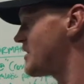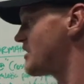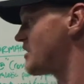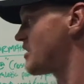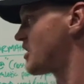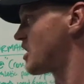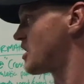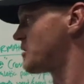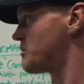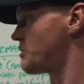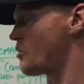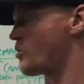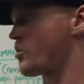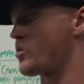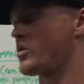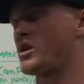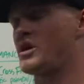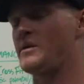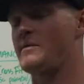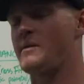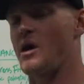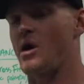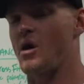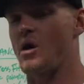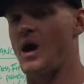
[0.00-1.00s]
They're going to be
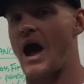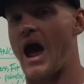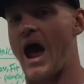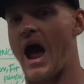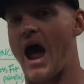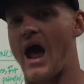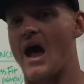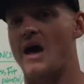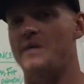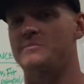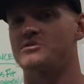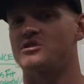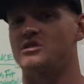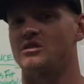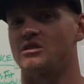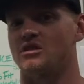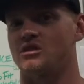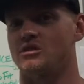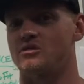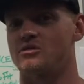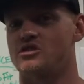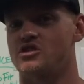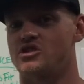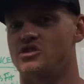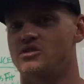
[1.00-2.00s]
worried about
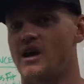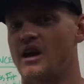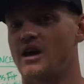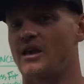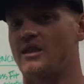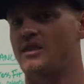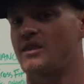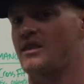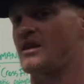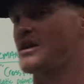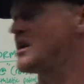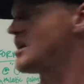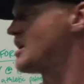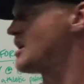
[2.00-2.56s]
absolute strength,